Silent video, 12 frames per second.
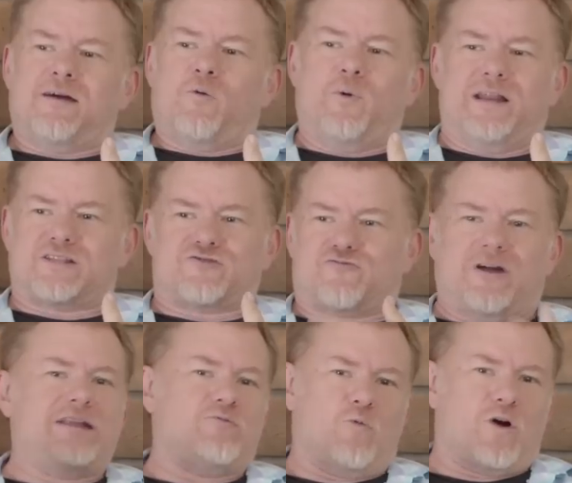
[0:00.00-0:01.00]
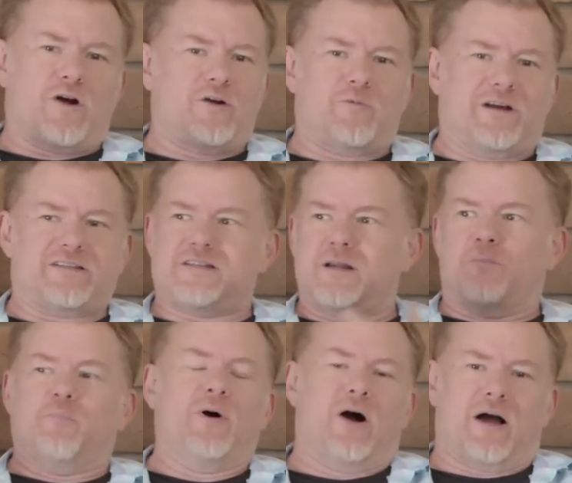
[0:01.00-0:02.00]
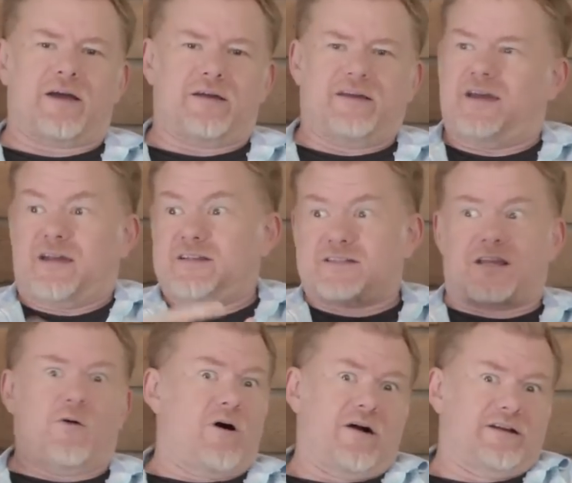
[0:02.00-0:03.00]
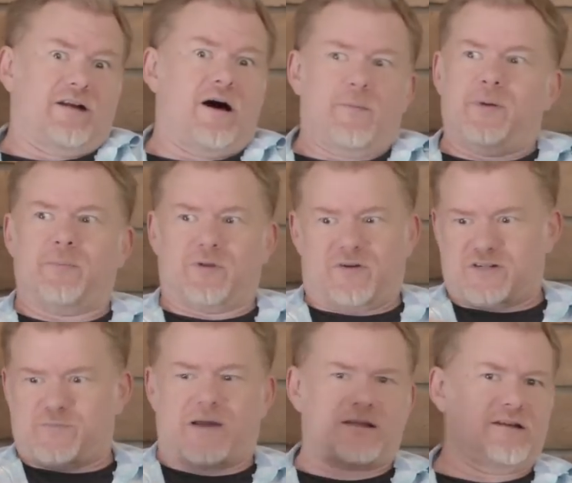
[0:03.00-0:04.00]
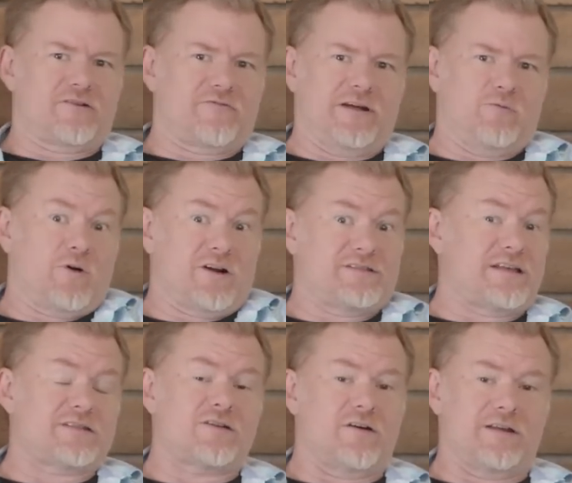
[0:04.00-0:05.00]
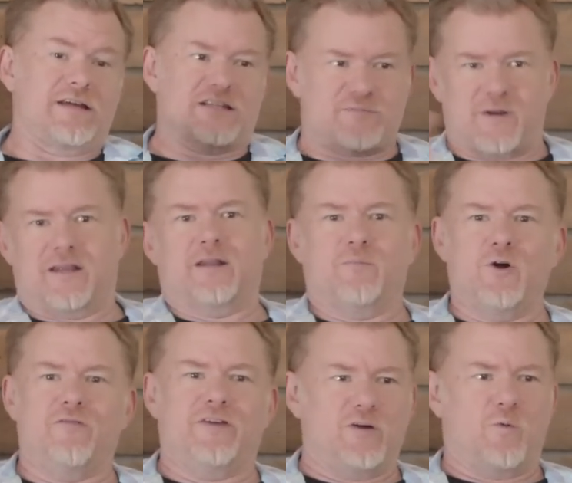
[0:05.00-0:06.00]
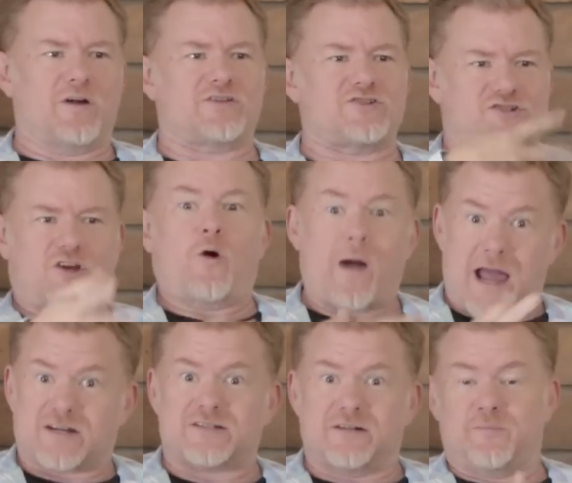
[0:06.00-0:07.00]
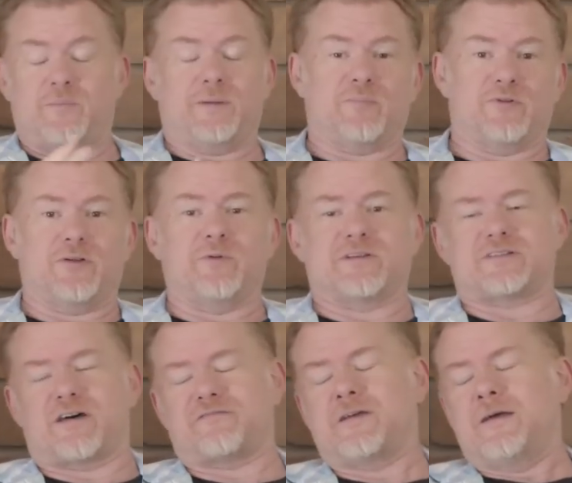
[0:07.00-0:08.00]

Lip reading: when it's written word, when it's in a book, you can just go on and on. People are expecting to read words, that's all it is. But in a movie, you want to show action and people doing stuff.